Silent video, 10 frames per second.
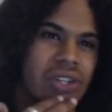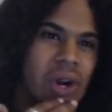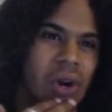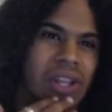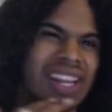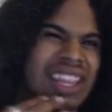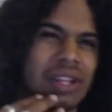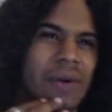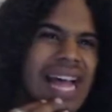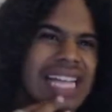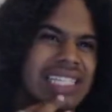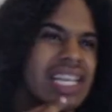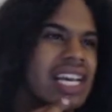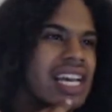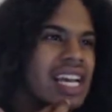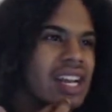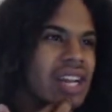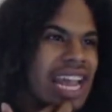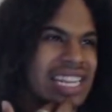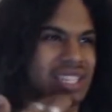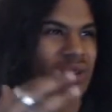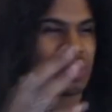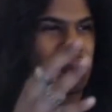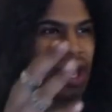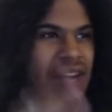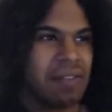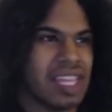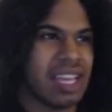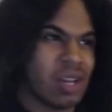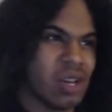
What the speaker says: earlier than the rest. And it's so small and everything.